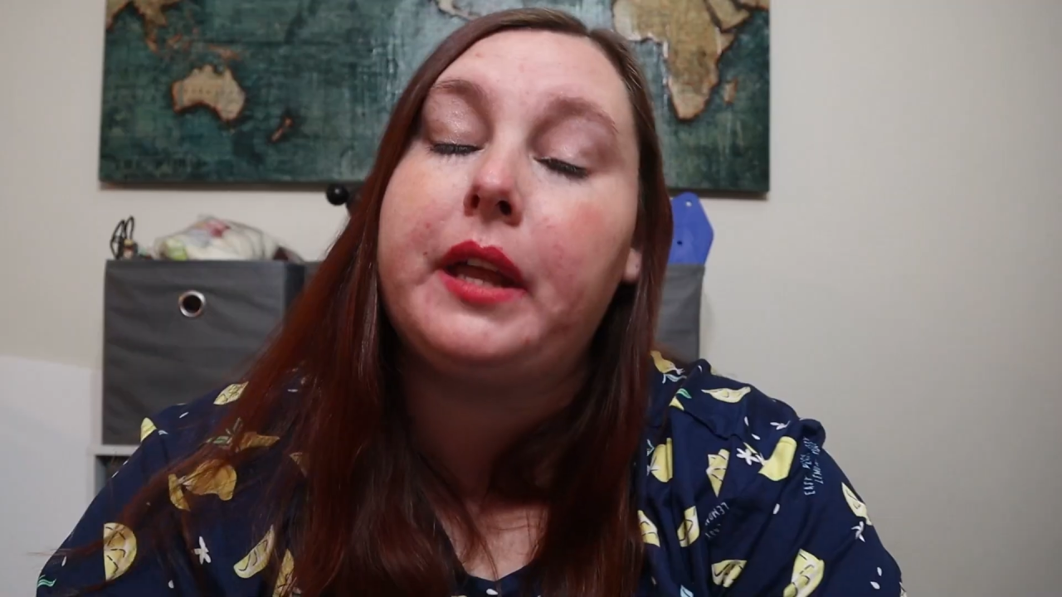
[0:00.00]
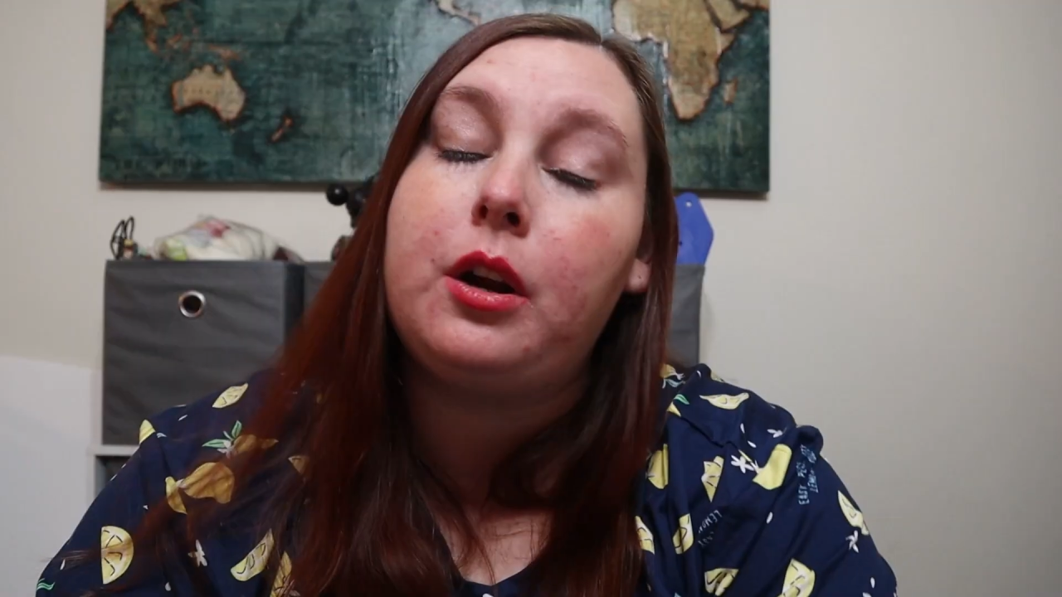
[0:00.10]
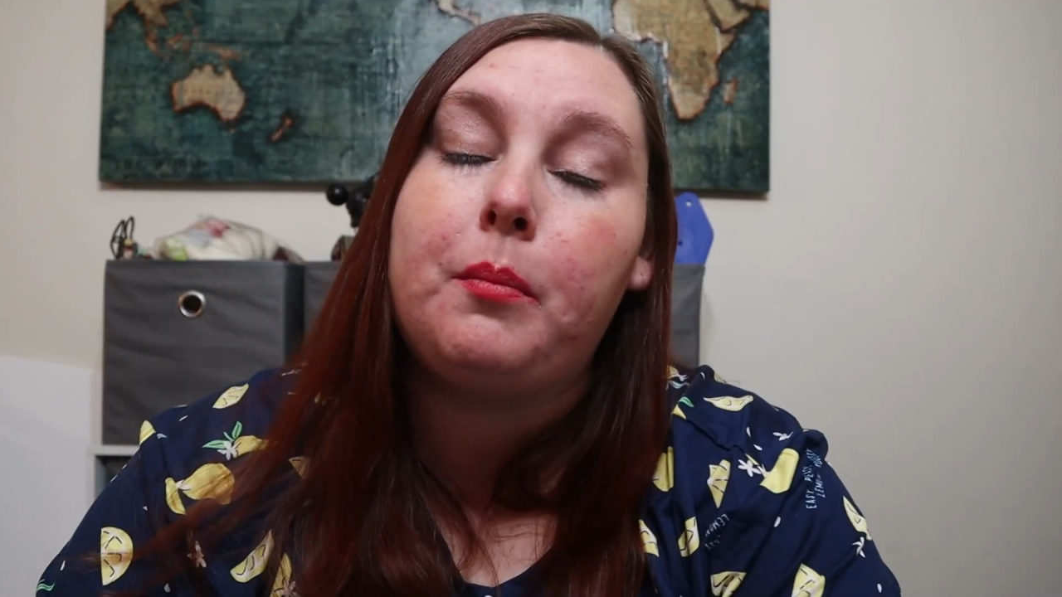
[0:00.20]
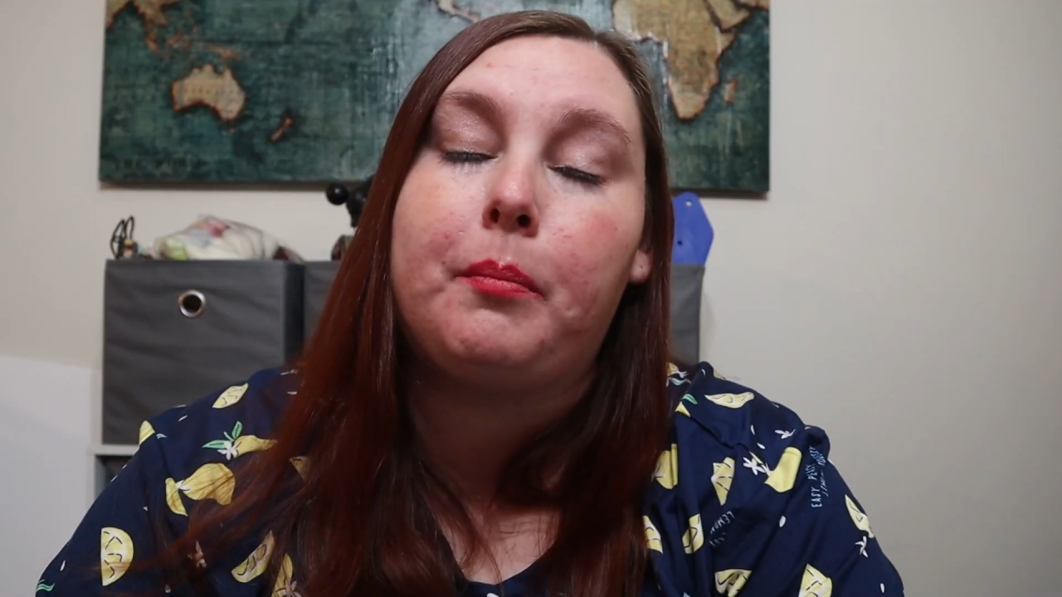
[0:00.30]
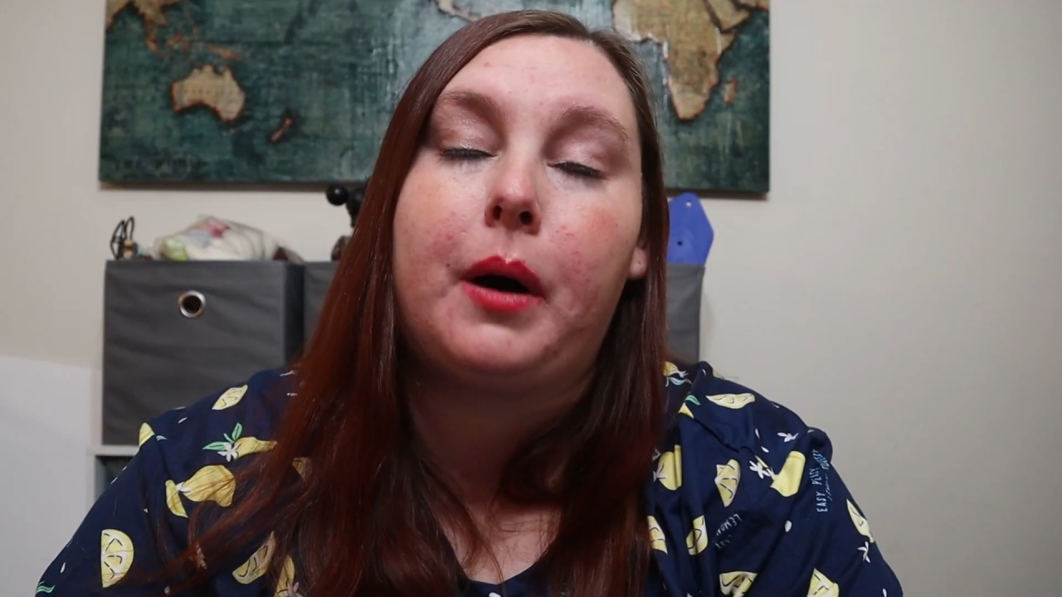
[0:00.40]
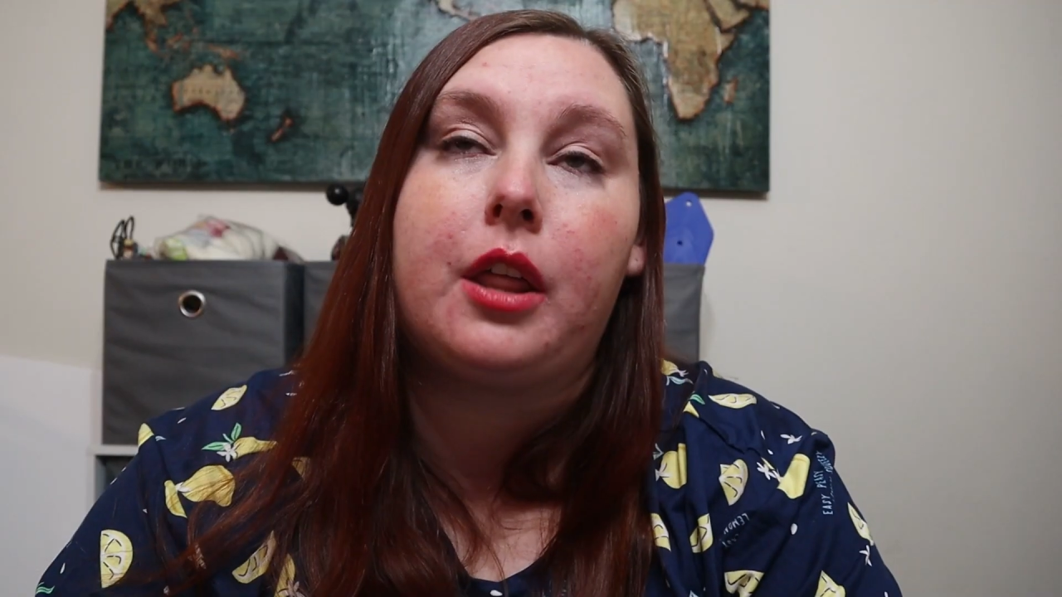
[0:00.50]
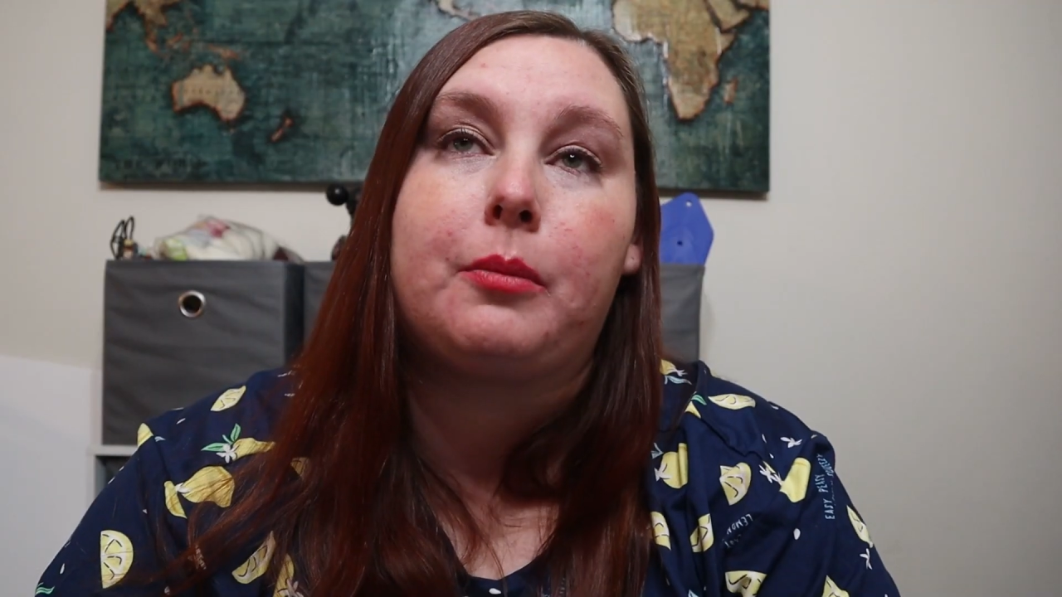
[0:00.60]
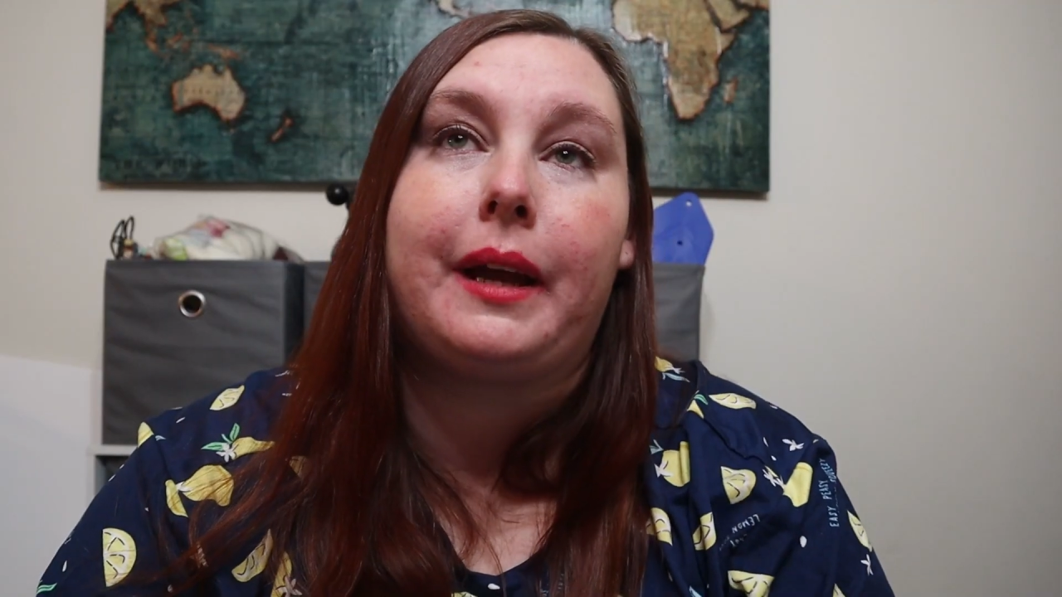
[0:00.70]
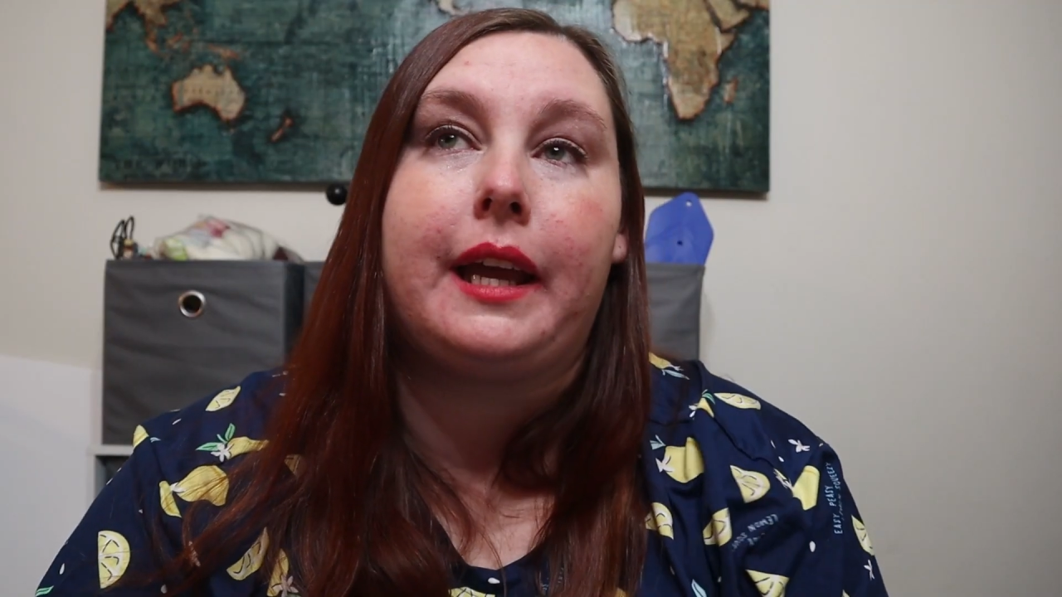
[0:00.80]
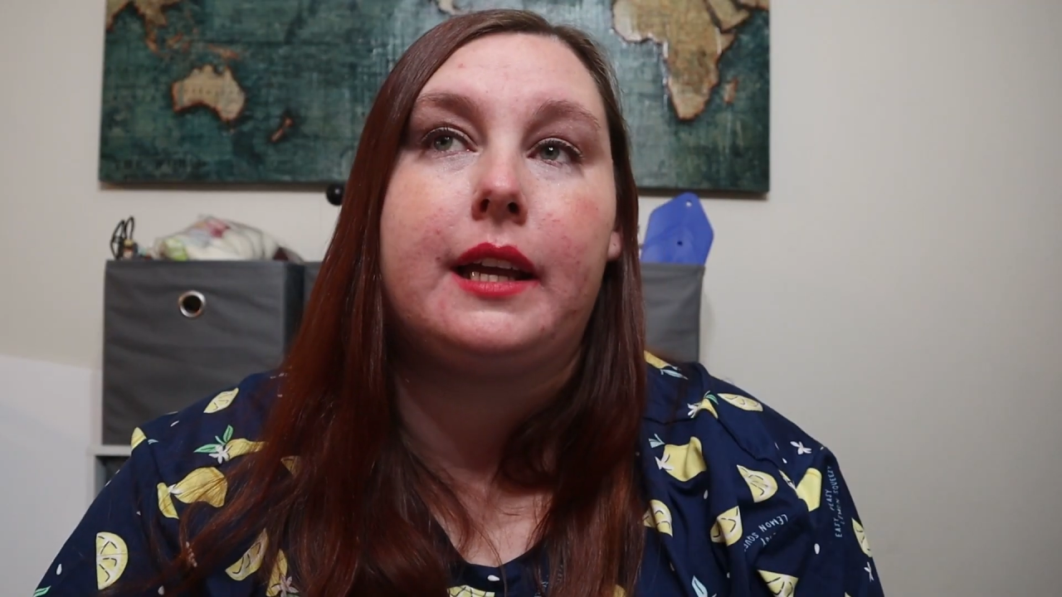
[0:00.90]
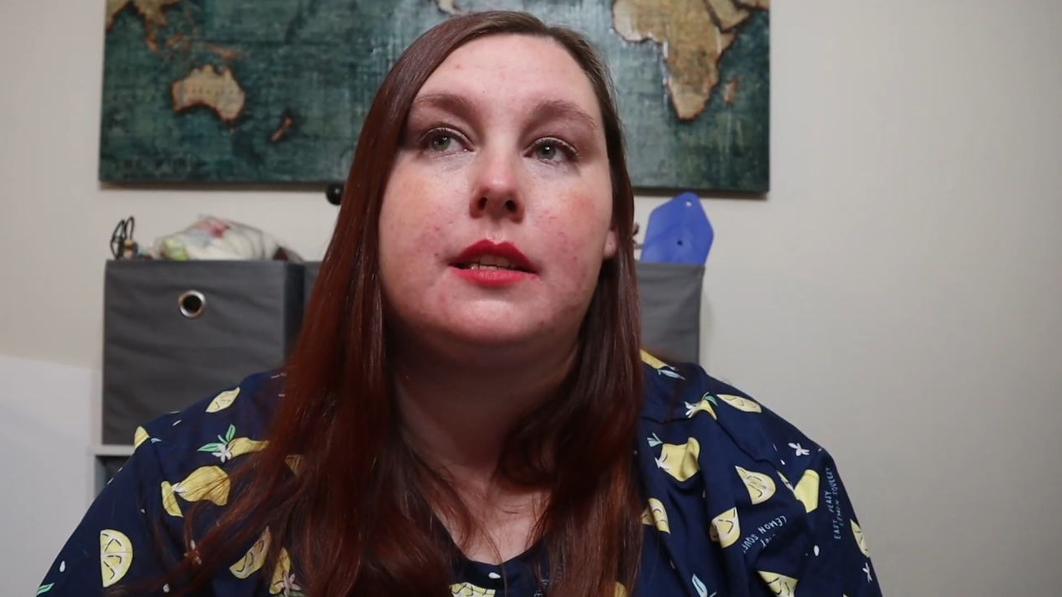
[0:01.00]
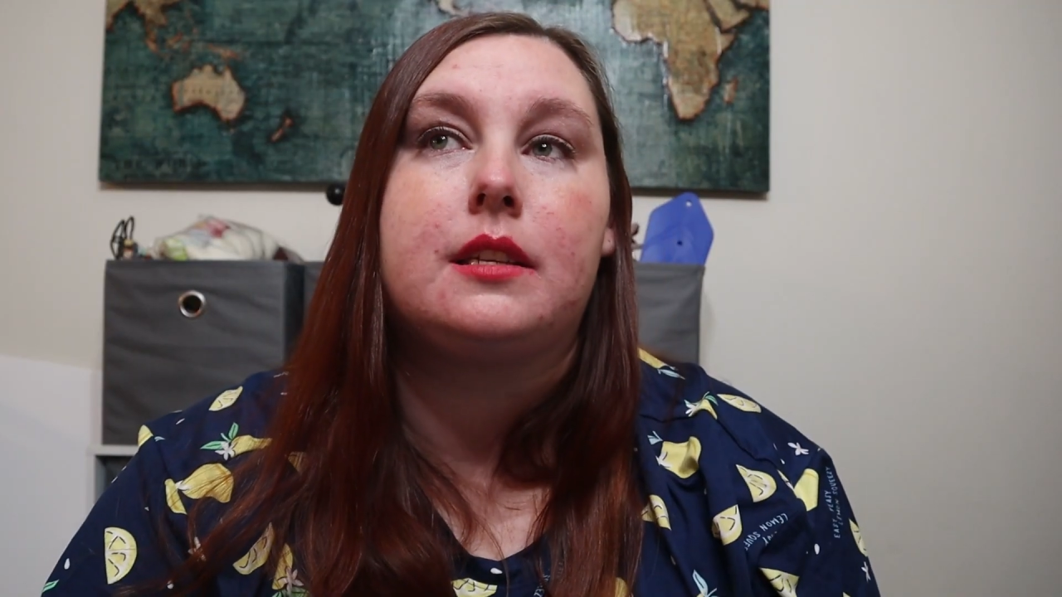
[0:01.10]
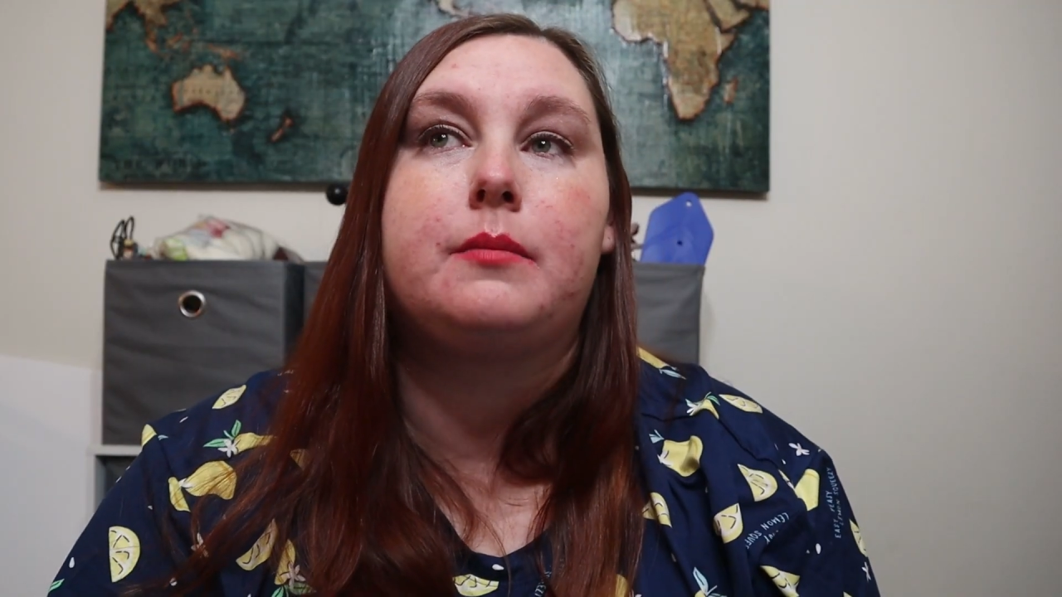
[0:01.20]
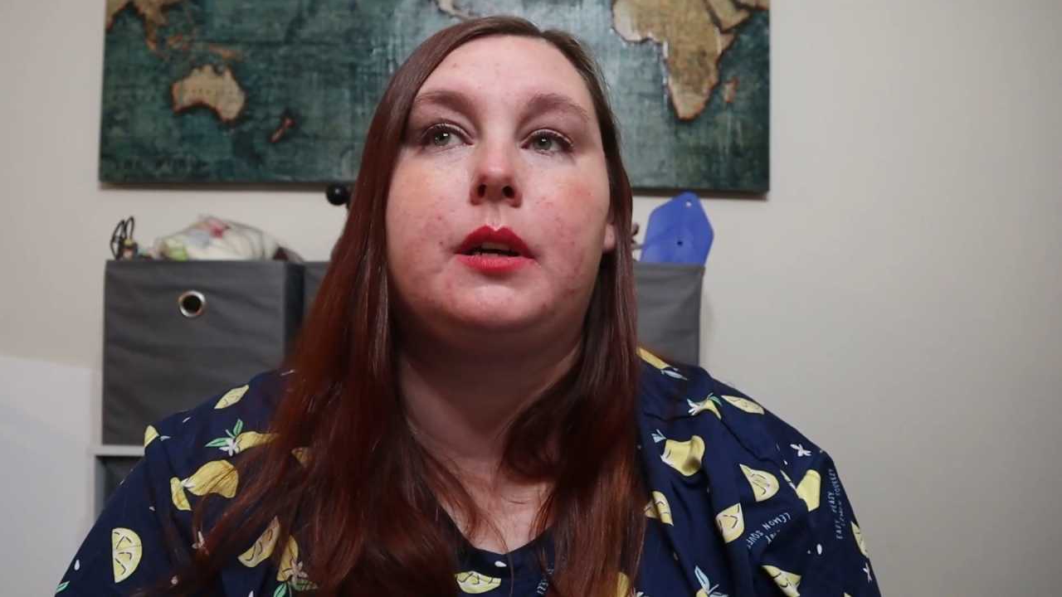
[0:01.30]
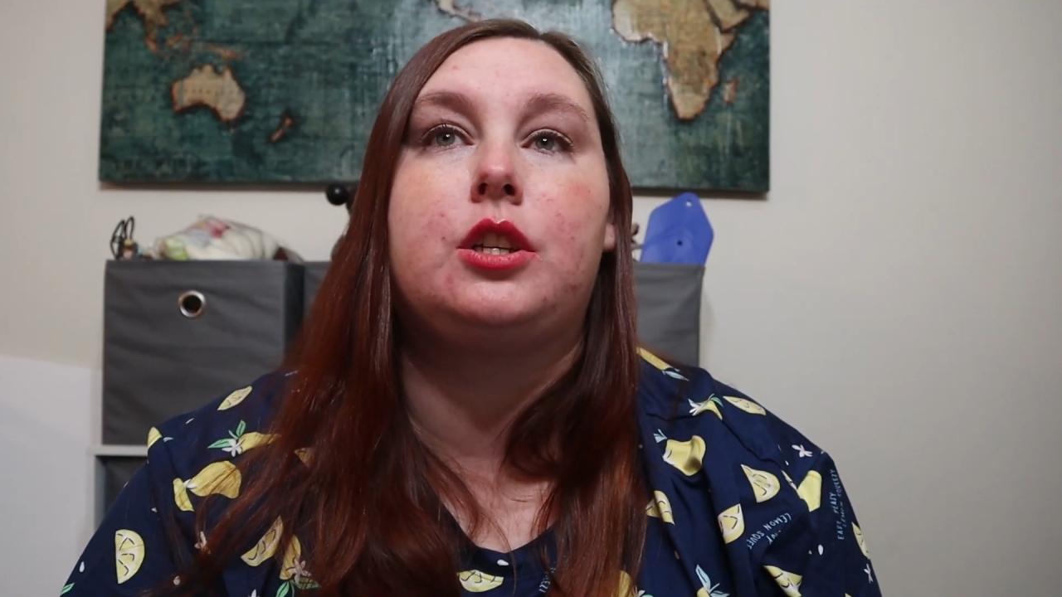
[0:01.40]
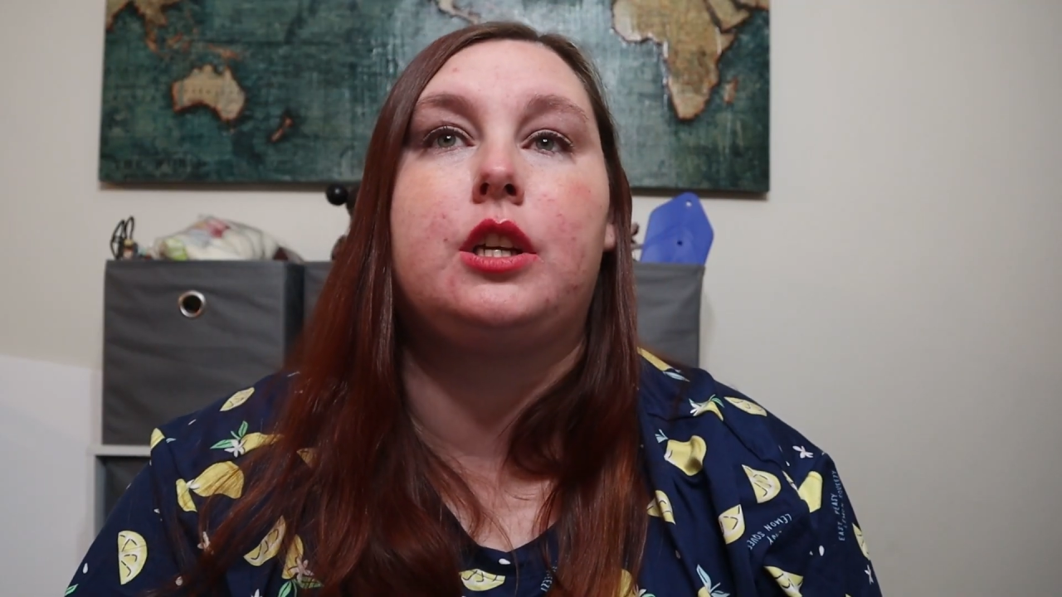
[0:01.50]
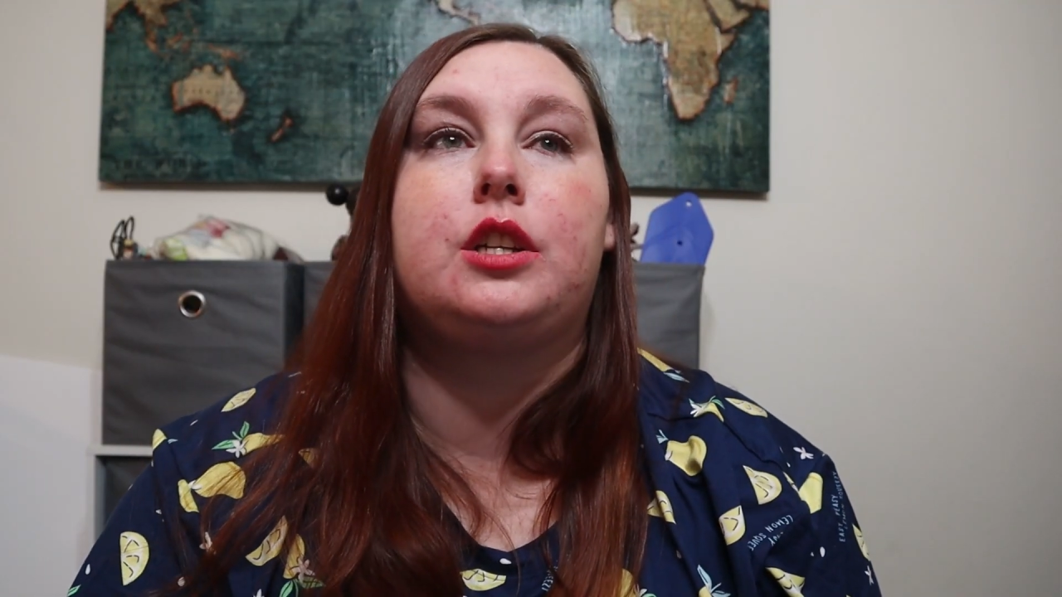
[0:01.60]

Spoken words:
They don't bother my hands as much.